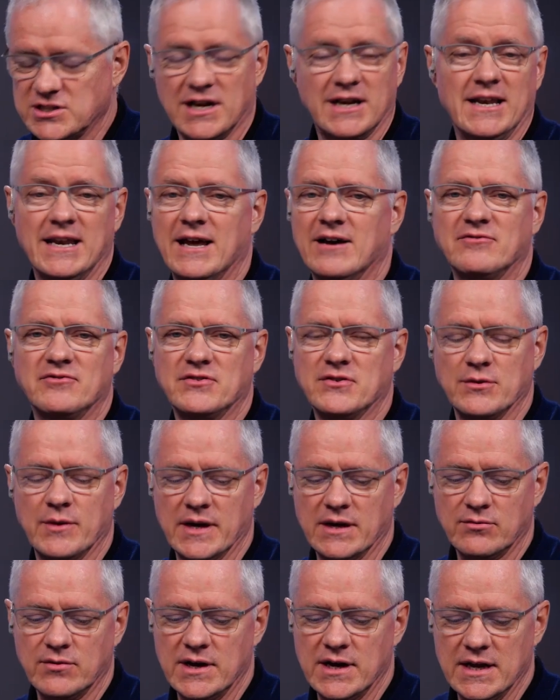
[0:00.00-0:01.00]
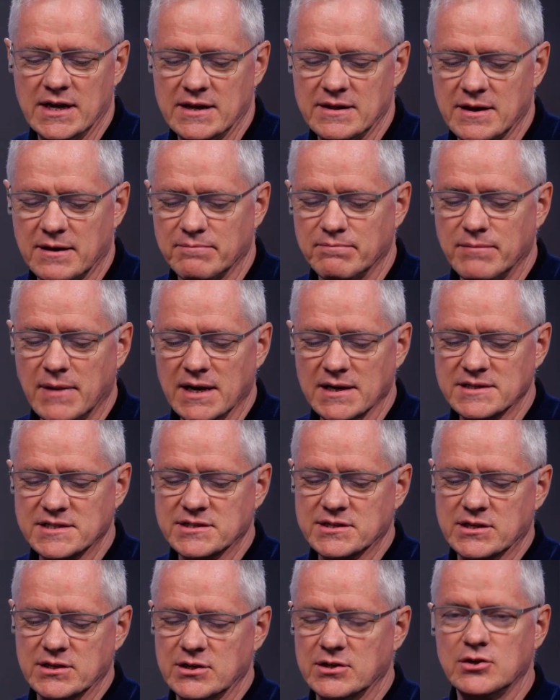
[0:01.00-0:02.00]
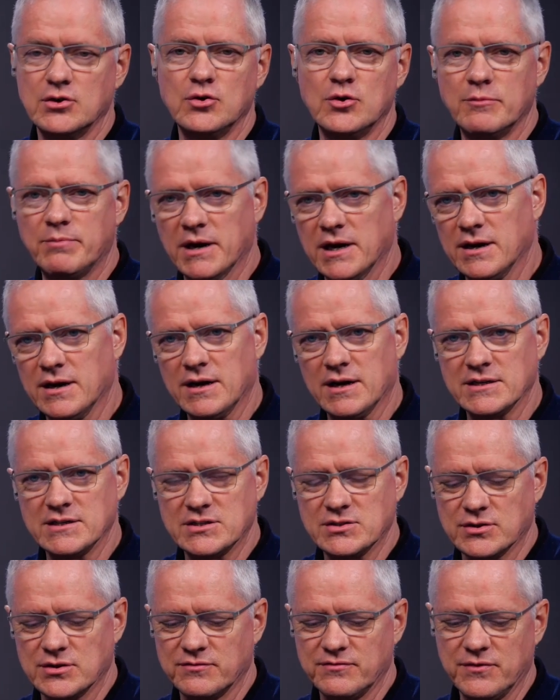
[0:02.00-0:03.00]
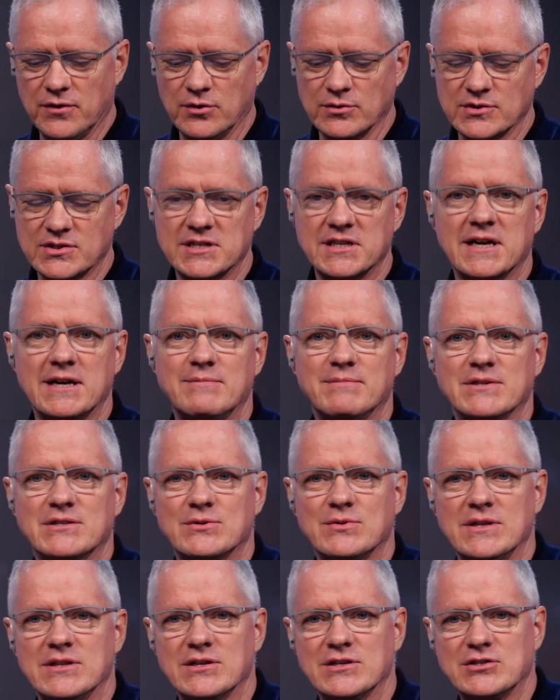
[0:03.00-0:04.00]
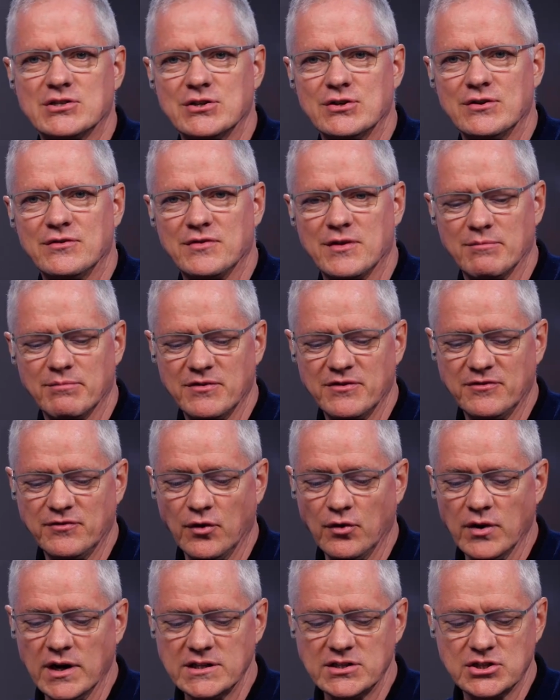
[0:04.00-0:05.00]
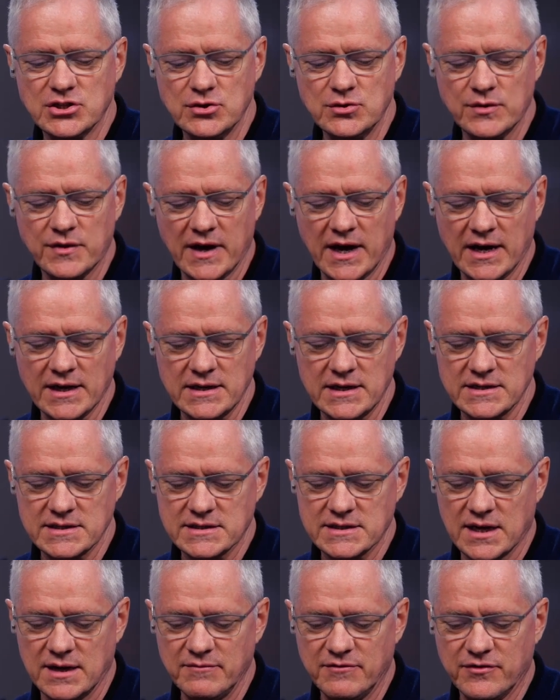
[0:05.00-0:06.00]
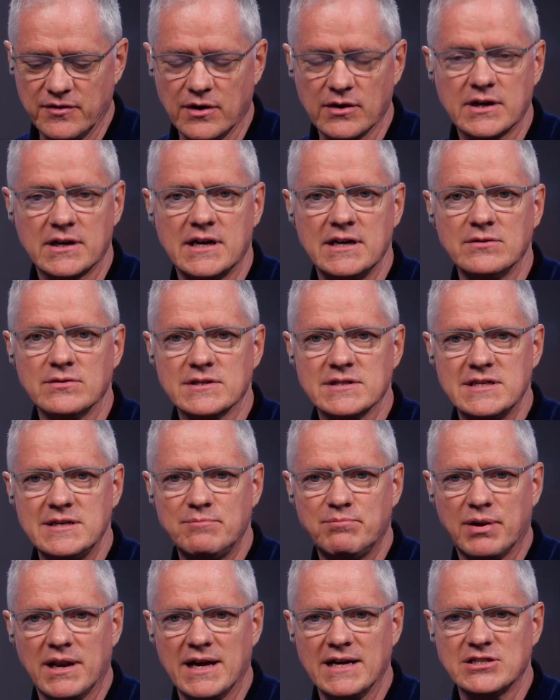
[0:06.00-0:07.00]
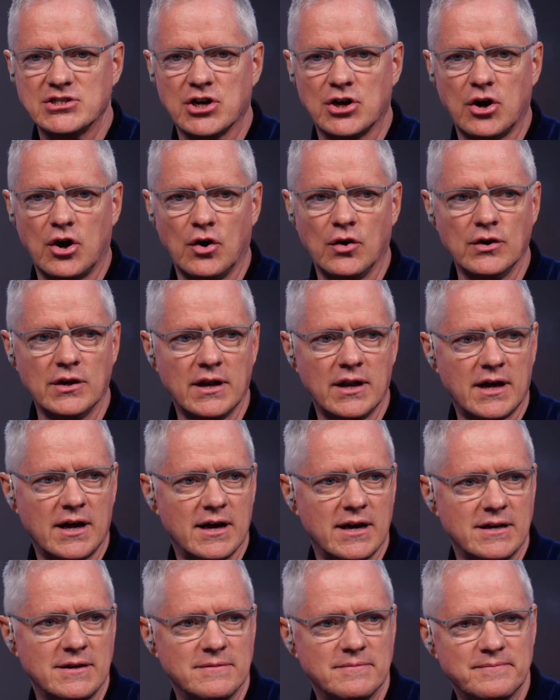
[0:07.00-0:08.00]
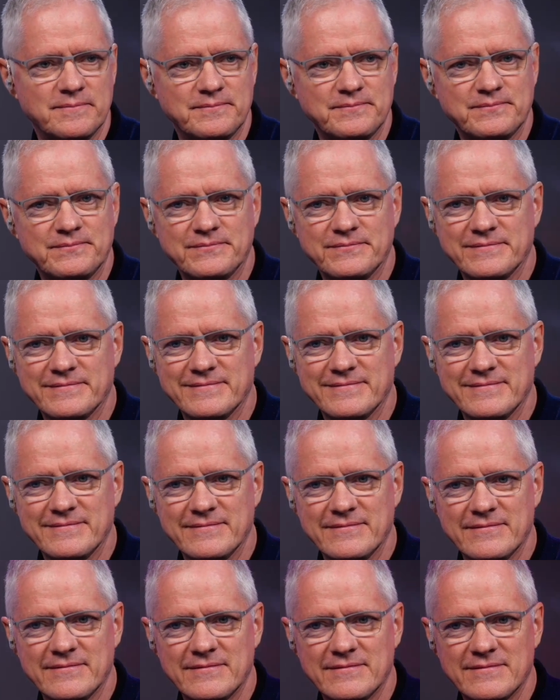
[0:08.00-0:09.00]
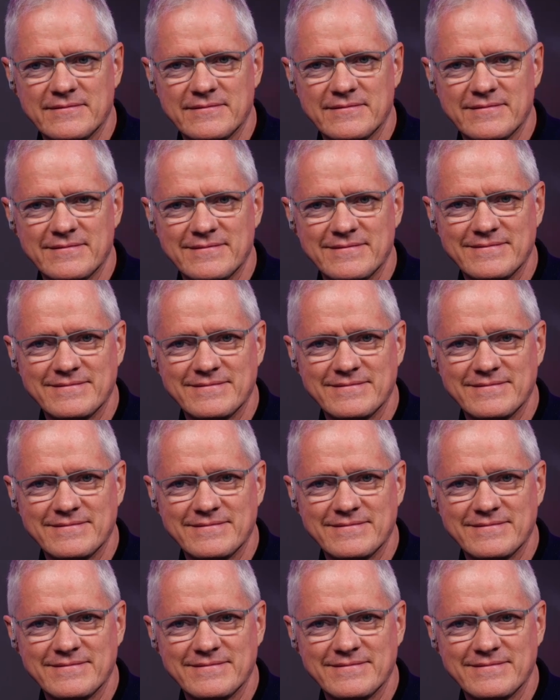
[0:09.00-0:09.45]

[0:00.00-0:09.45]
love doing really. Musk and Uber, I sort of alternate between the two of them. Before I do that, it's time for our Guilty Pleasure Online. I